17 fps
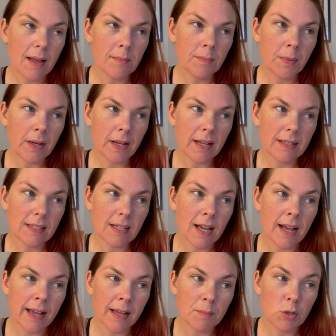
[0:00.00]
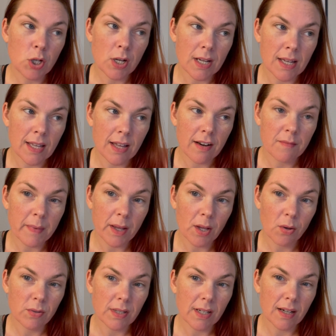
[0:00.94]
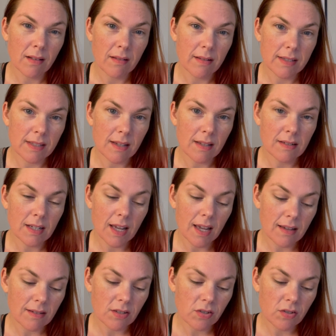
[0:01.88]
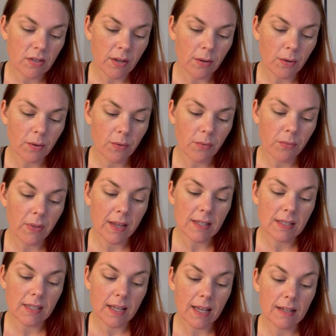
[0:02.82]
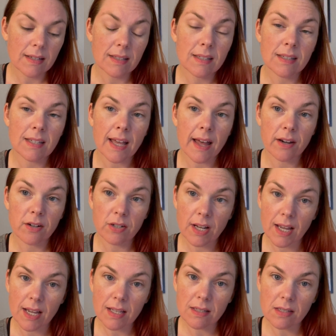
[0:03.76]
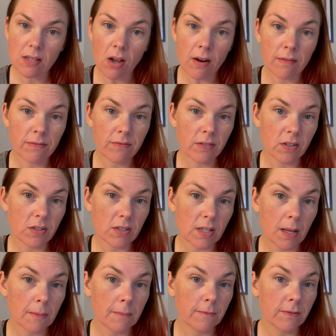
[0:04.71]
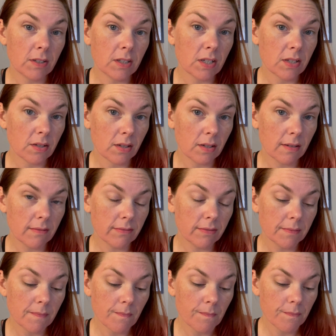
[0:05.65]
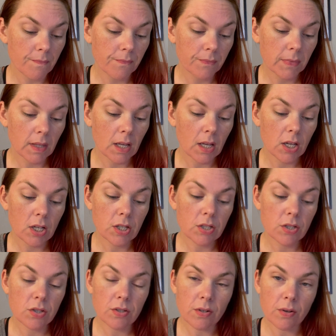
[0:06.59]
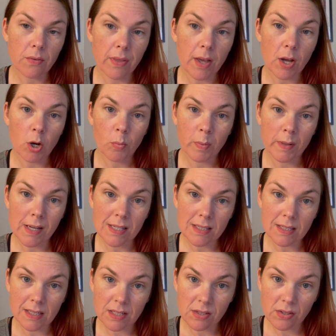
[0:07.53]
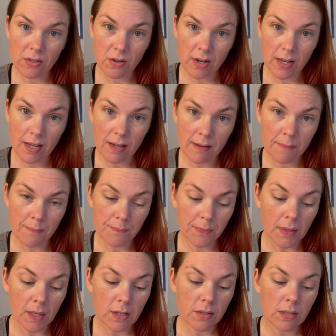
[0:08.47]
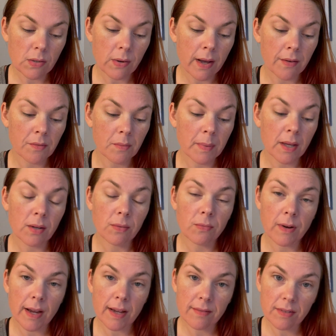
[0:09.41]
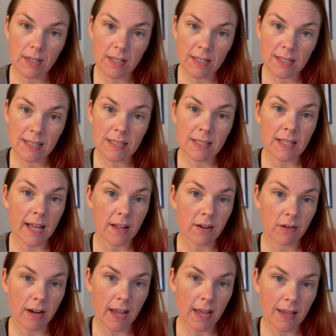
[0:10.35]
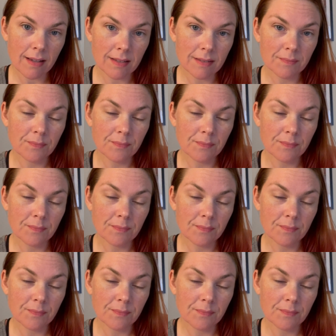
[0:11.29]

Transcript: but I'm checking out of my hotel on Sunday. So they said Saturdays are first come, first serve. So they open at six thirty. So I will be arriving Saturday